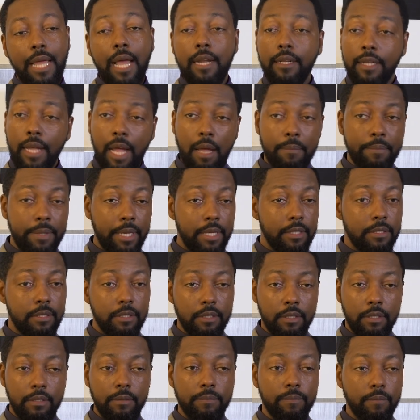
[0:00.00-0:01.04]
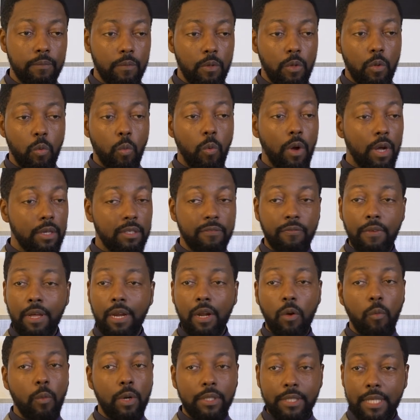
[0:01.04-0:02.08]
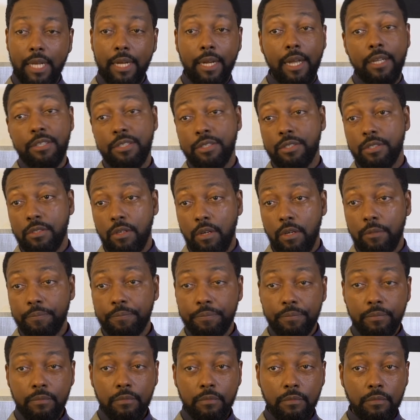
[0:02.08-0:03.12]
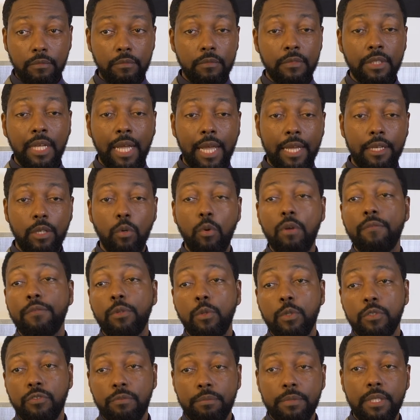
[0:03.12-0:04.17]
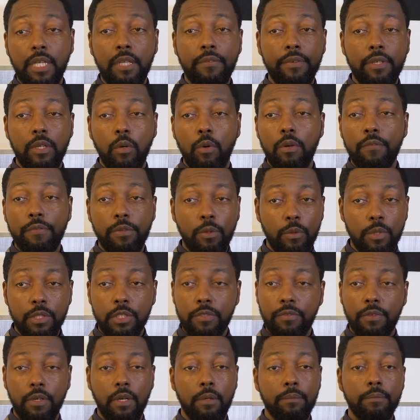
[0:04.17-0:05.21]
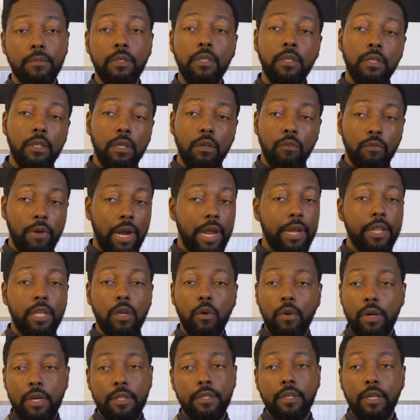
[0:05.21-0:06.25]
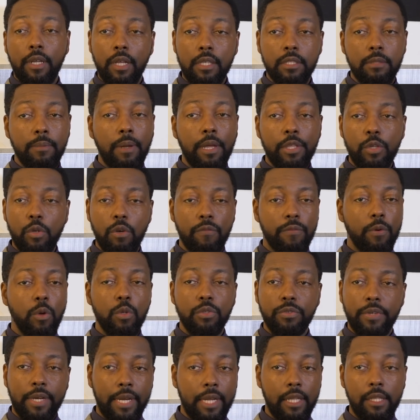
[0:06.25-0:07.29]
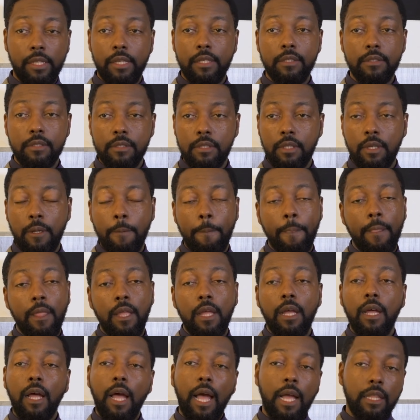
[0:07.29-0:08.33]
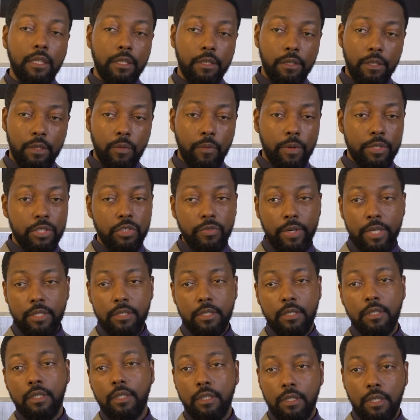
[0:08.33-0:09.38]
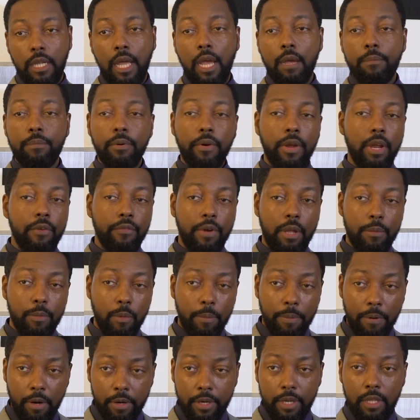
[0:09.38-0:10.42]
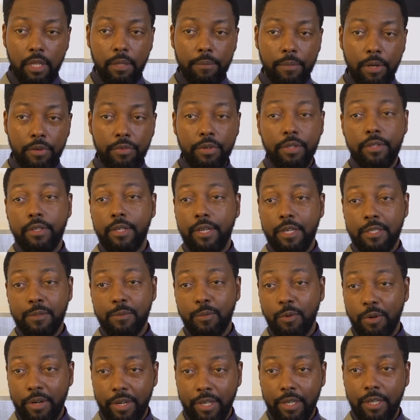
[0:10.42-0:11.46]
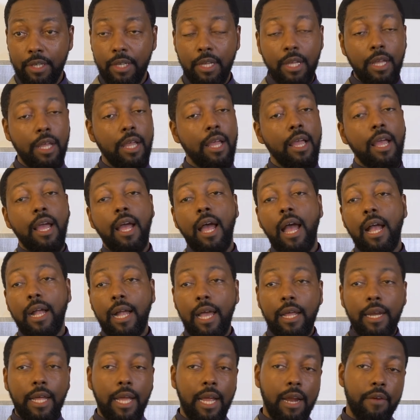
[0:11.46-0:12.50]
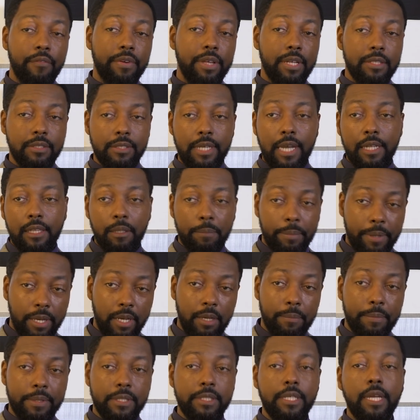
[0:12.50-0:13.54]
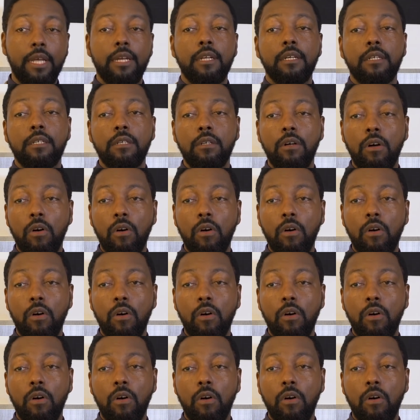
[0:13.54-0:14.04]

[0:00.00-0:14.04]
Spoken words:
that got me into wanting to find out what the heck I just saw. I had no influence from TV, no influence from radio or anything else about UFOs or aliens. I literally went straight to the library at Rainbow Park Elementary the next morning. I got every Encyclopedia Britannica